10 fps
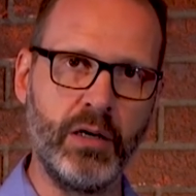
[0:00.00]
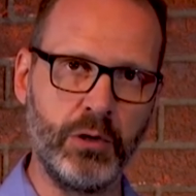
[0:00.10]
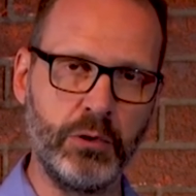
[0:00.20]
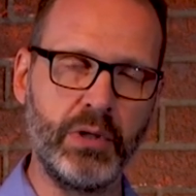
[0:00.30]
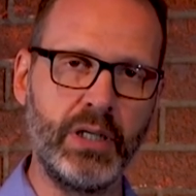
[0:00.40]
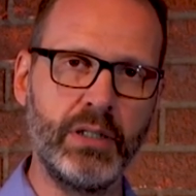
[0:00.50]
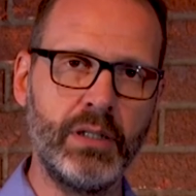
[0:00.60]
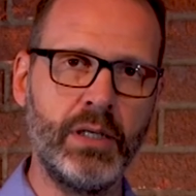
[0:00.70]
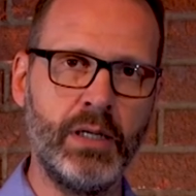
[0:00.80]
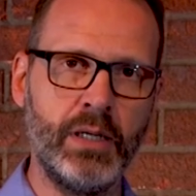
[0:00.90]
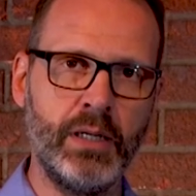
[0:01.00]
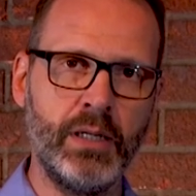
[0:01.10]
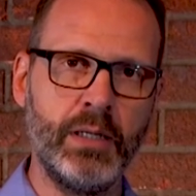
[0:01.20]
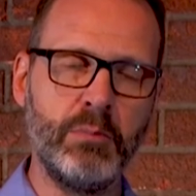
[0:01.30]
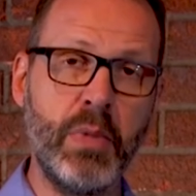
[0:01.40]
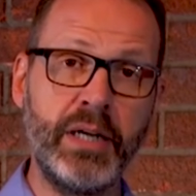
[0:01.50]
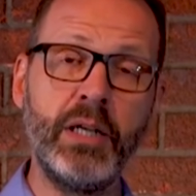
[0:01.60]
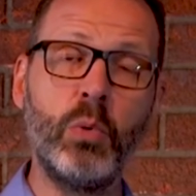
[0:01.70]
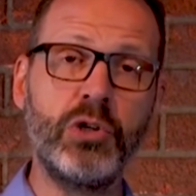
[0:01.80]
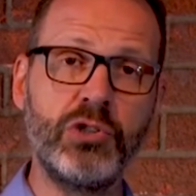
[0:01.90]
Hungary.
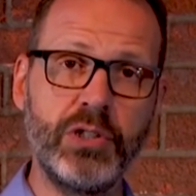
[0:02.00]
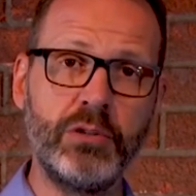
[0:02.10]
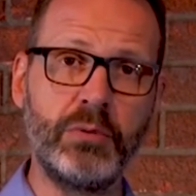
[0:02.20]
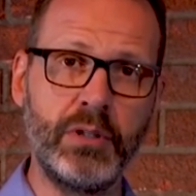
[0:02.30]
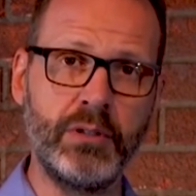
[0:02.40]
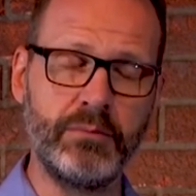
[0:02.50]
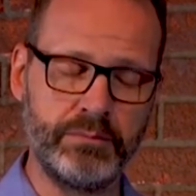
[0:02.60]
Many were children.